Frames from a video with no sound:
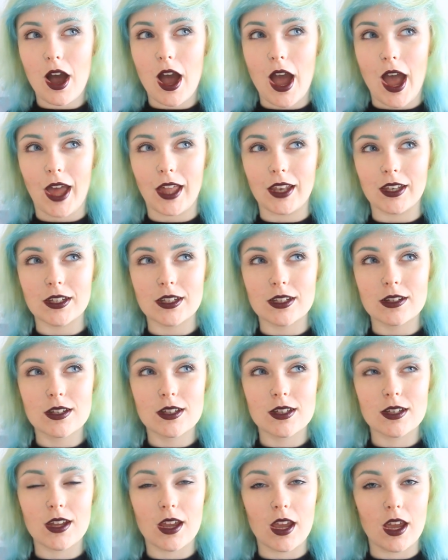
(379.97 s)

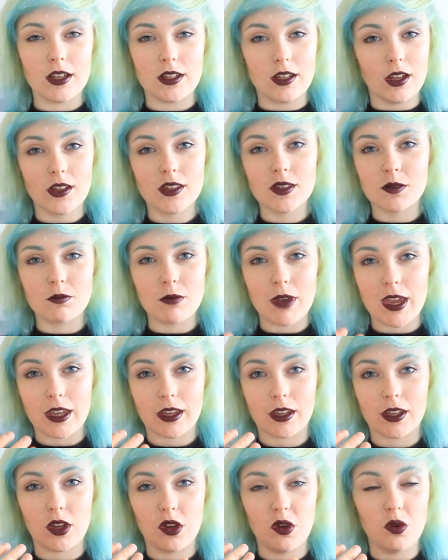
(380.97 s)
And it doesn't
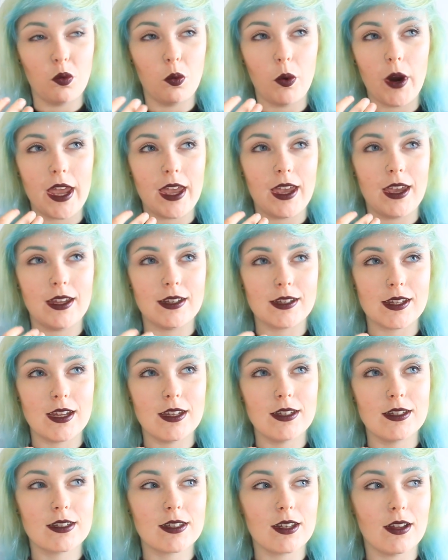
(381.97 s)
make you weird,
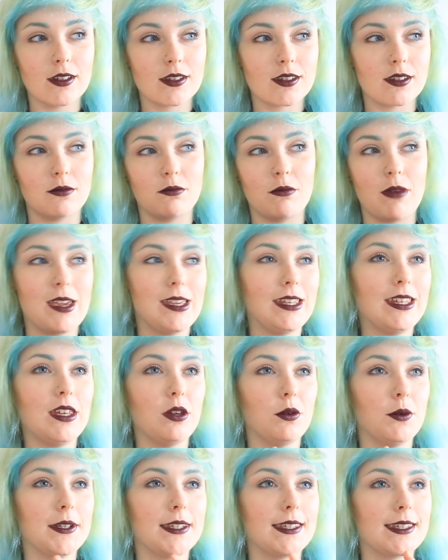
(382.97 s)
it doesn't make
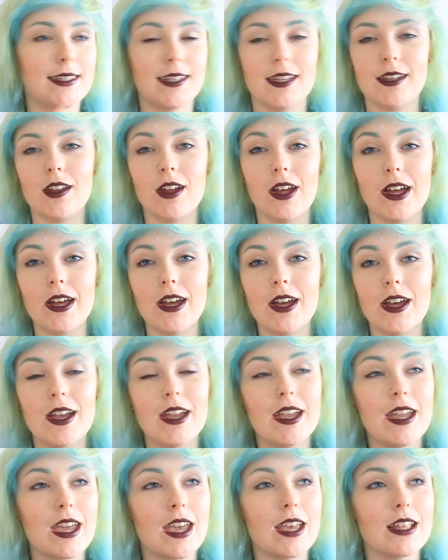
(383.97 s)
you a sinner,
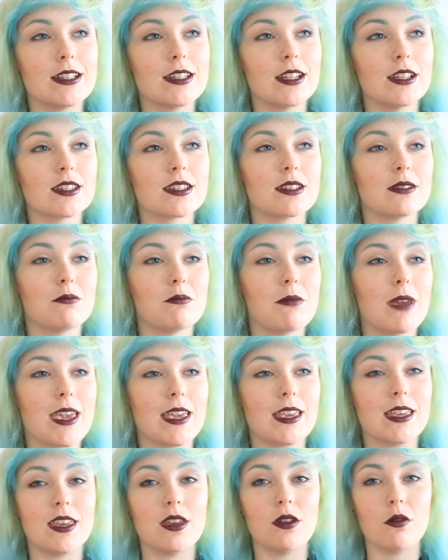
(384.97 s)
it doesn't
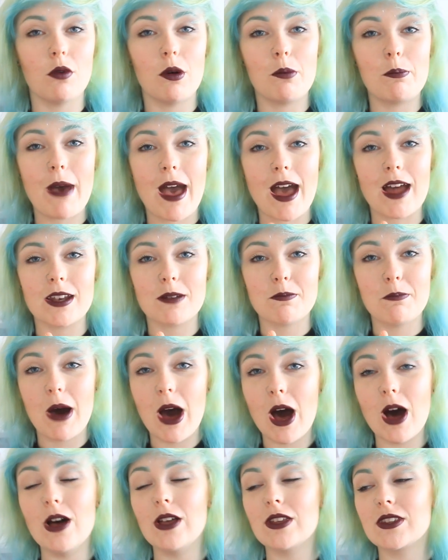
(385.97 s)
make you a bad
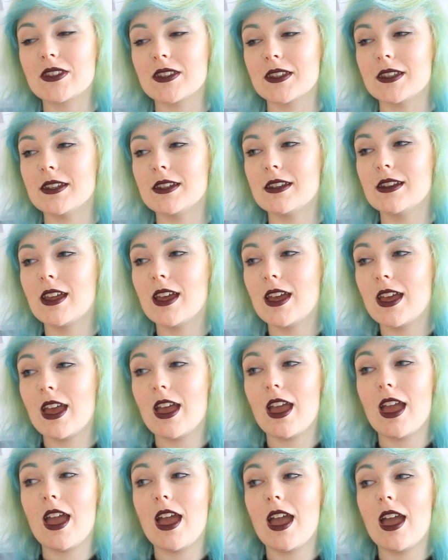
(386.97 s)
person.
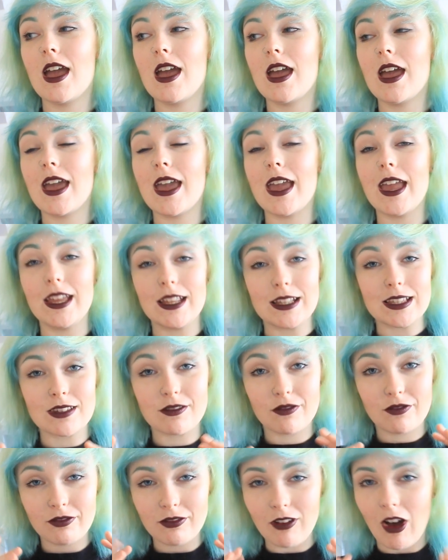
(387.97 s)

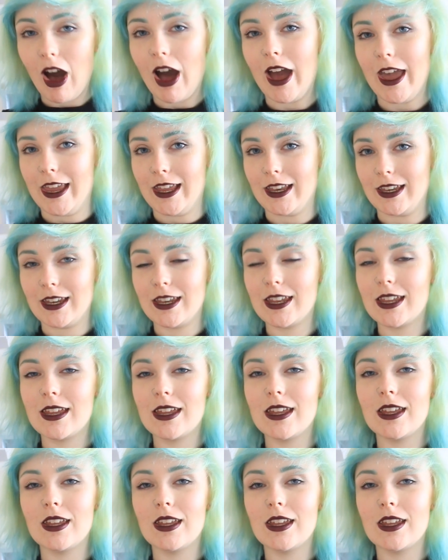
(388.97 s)
It's fine.